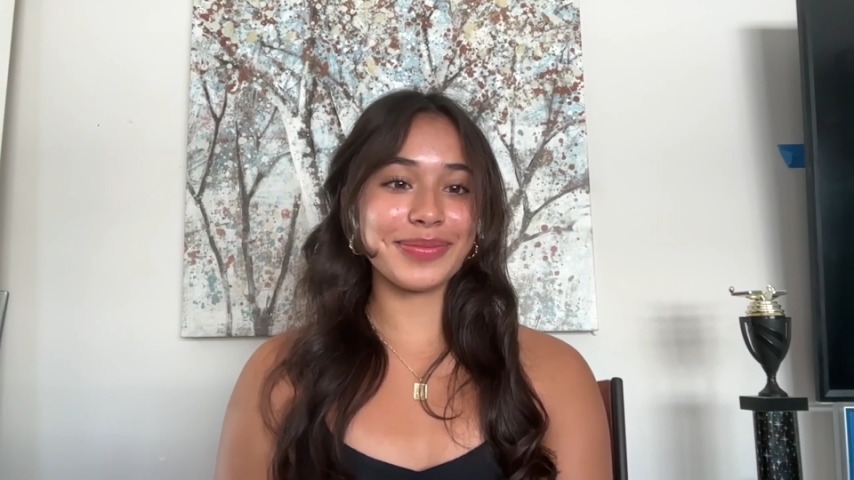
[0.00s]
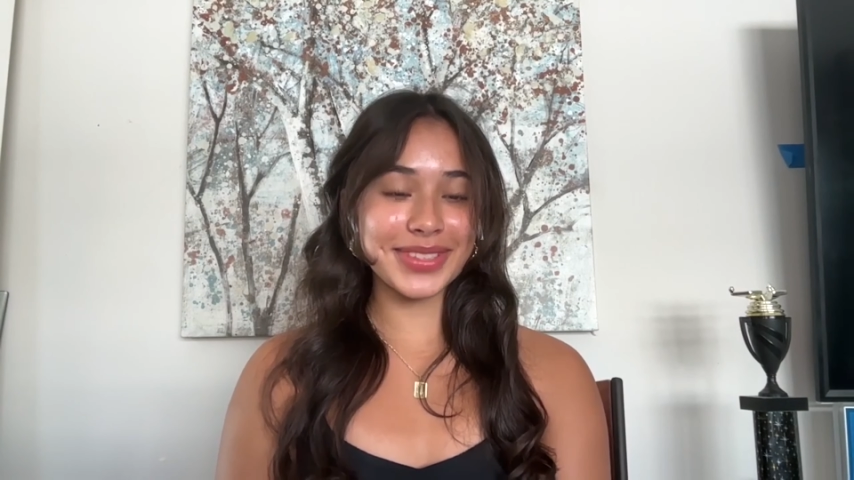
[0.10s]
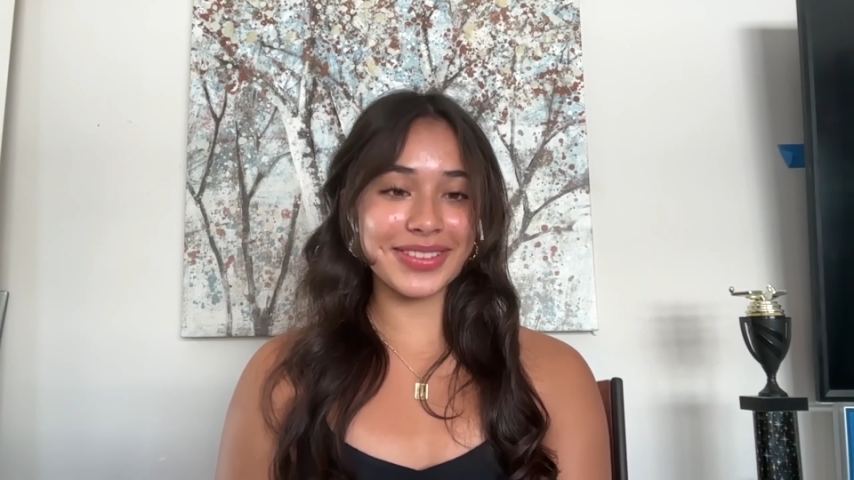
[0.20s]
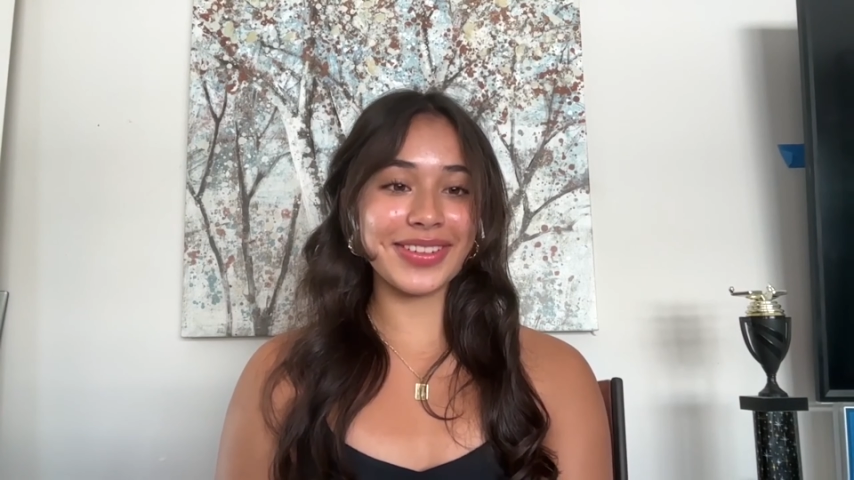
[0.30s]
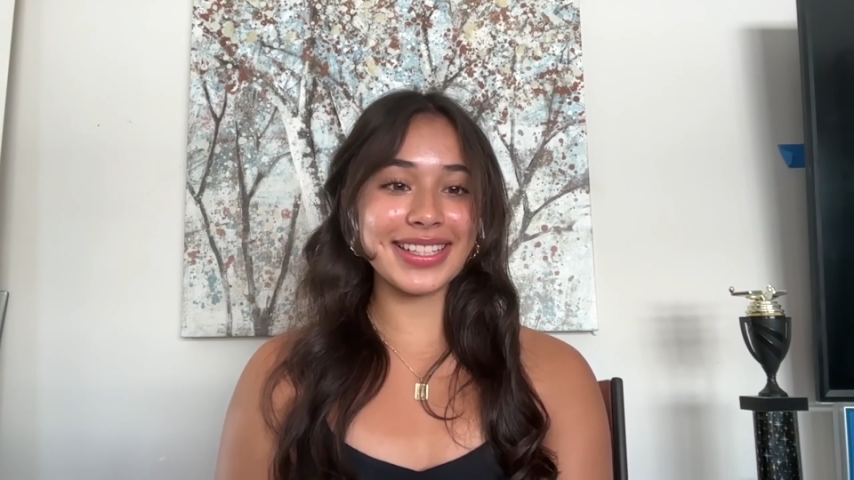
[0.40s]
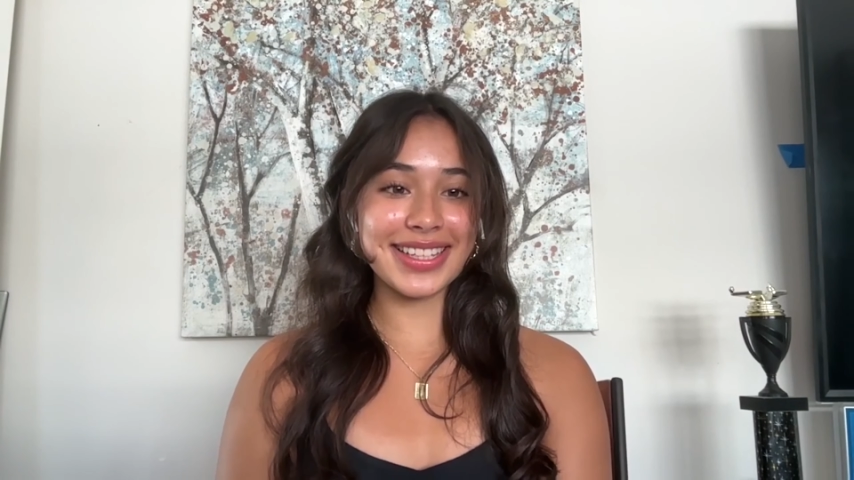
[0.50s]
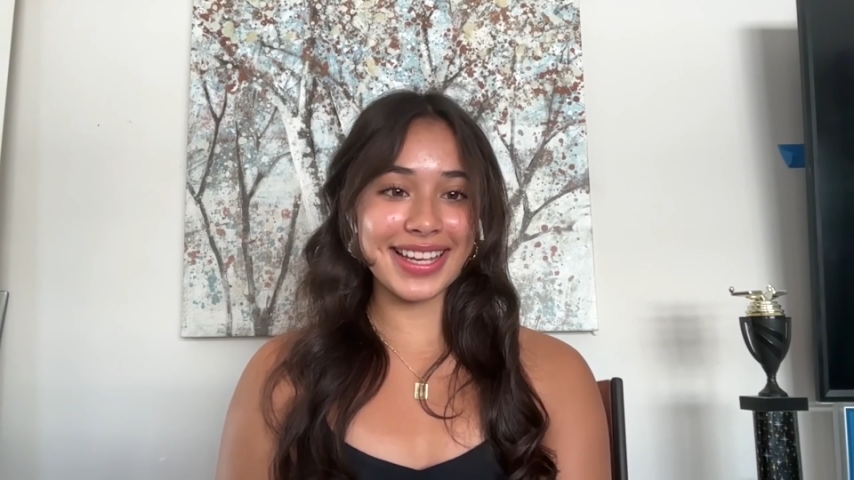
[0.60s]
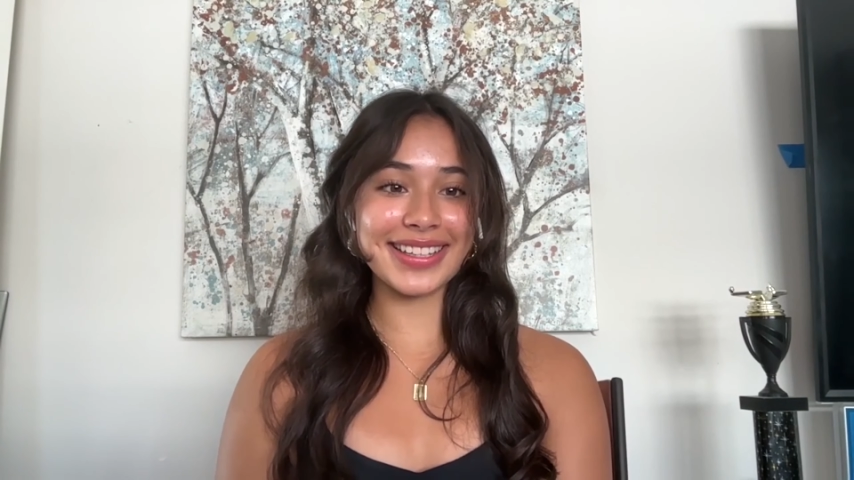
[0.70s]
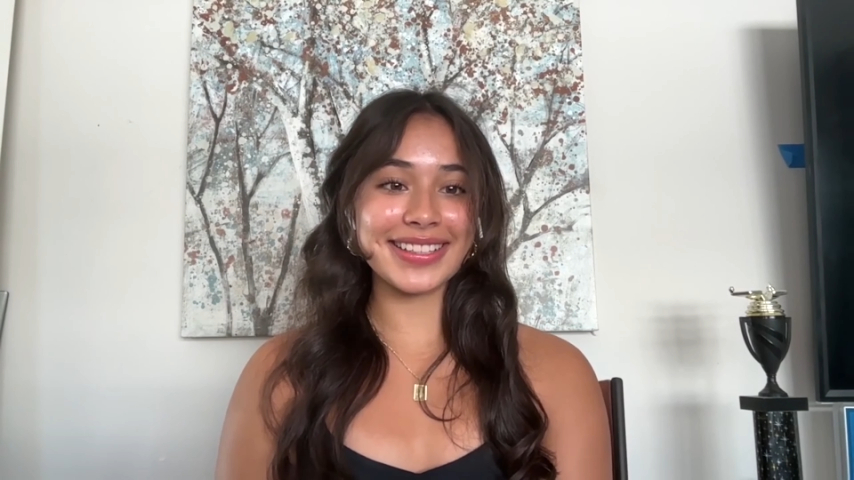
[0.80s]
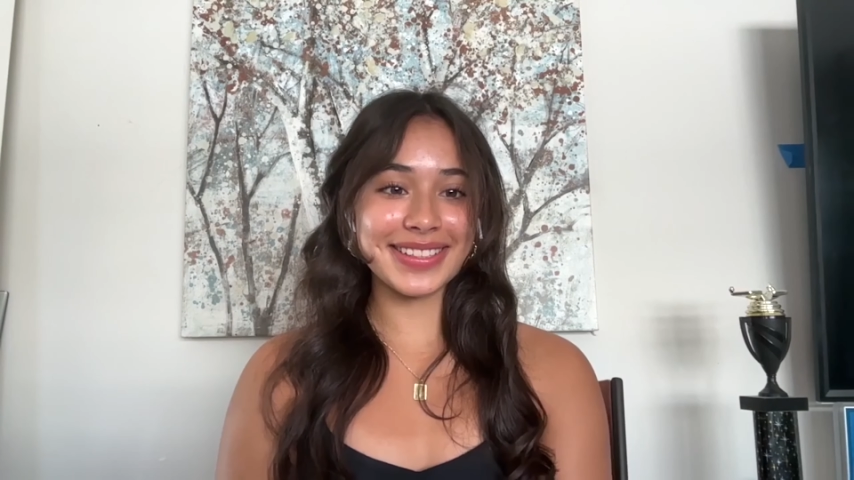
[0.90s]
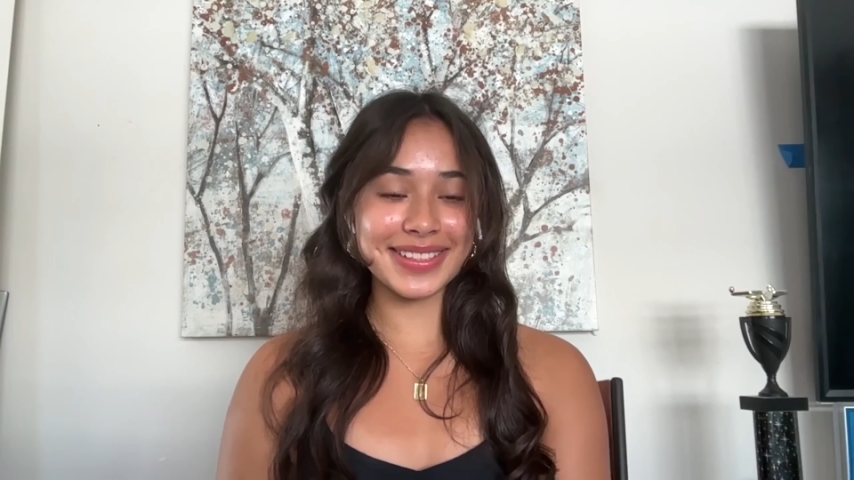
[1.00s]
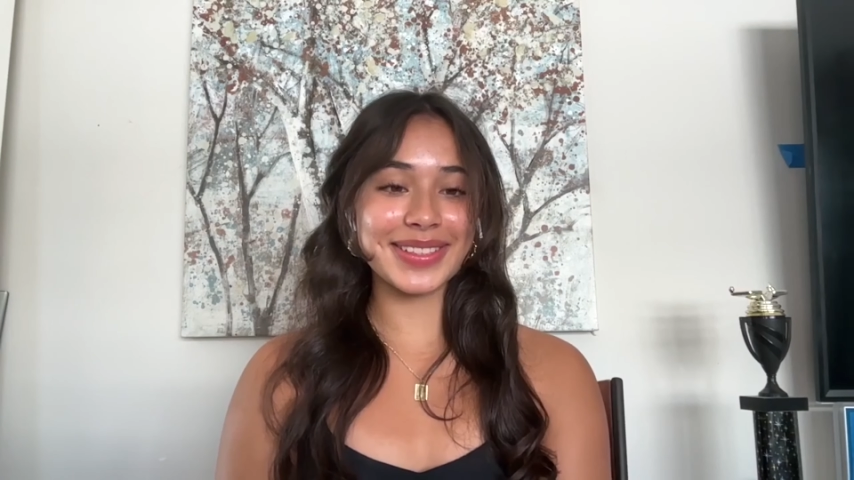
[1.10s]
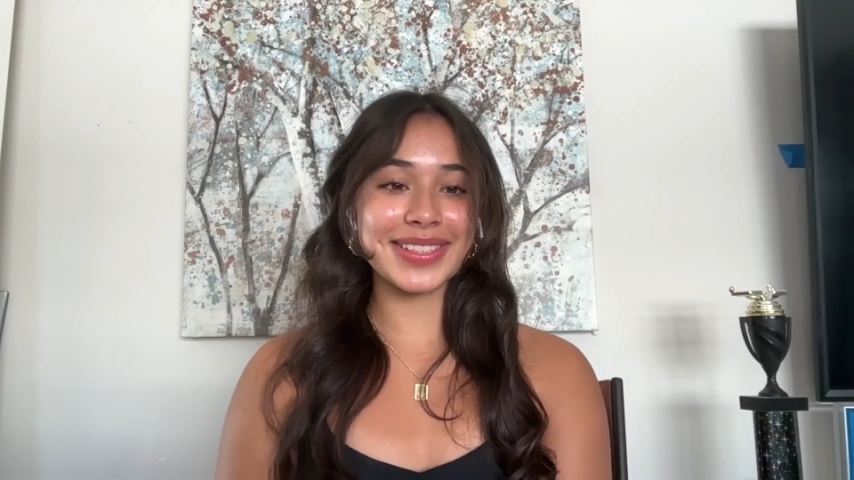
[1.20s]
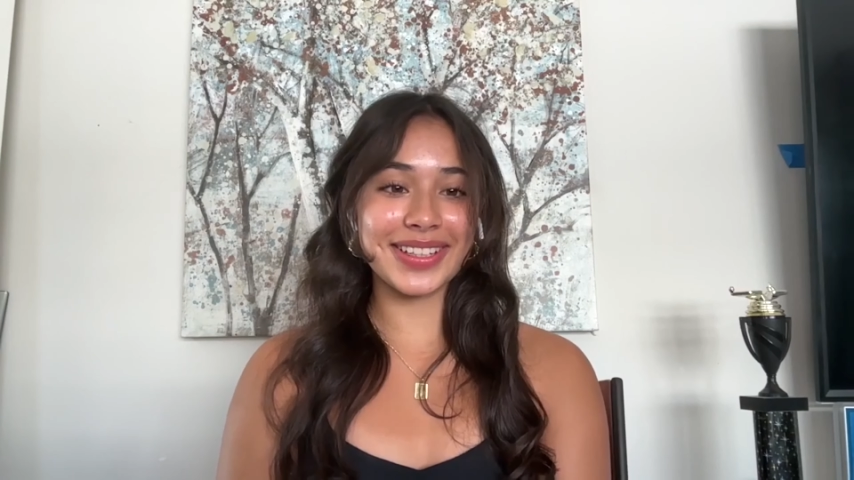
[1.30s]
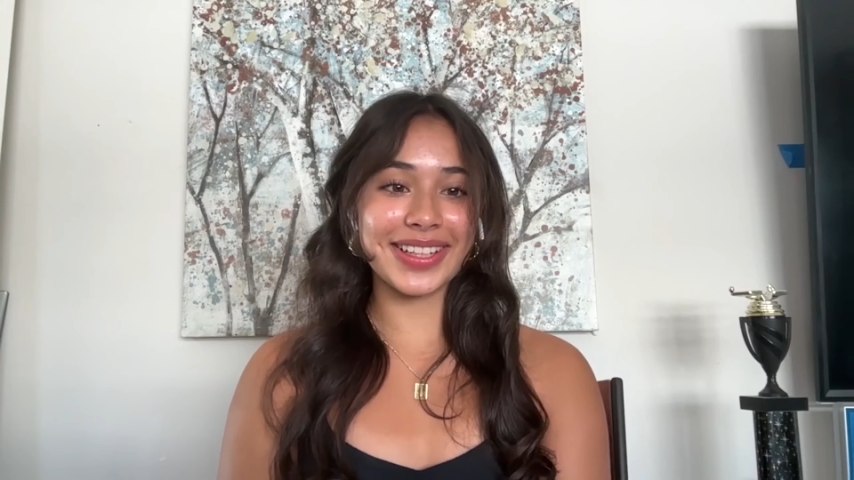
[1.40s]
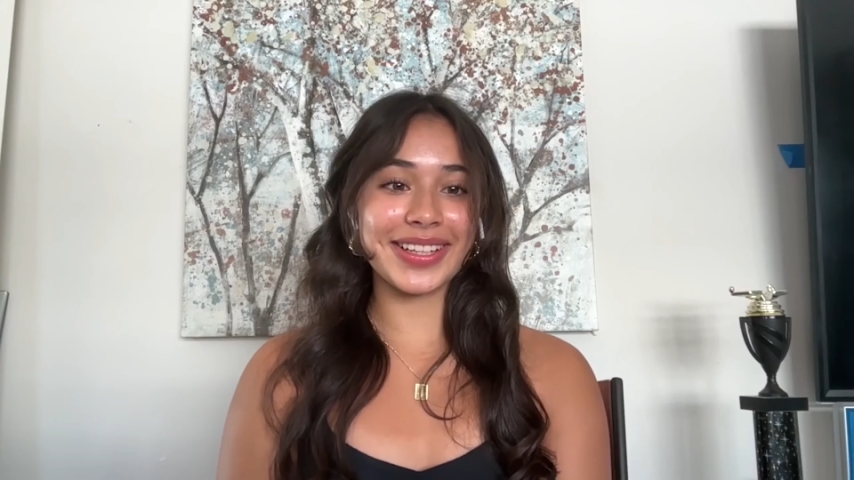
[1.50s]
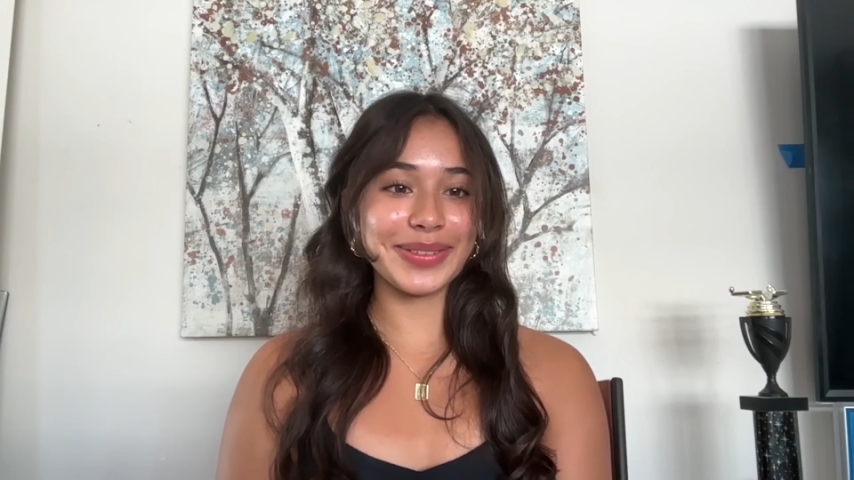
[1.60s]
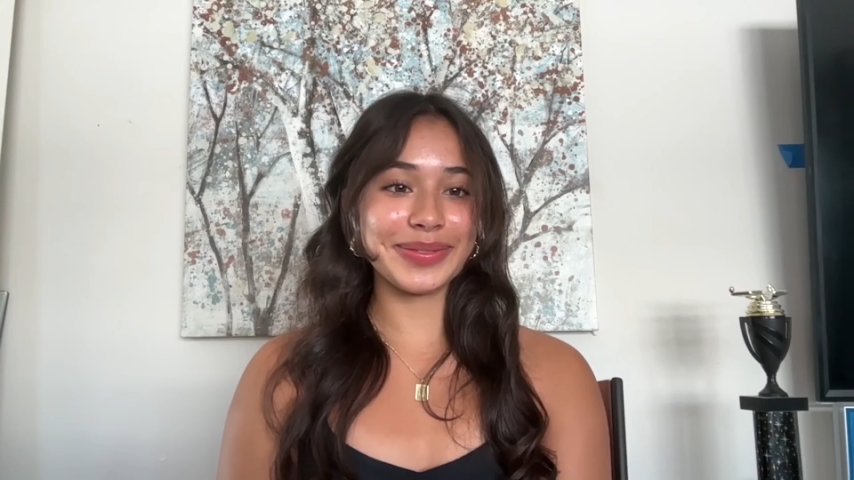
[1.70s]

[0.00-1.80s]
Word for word: Doing red yeah. tags. It's all good.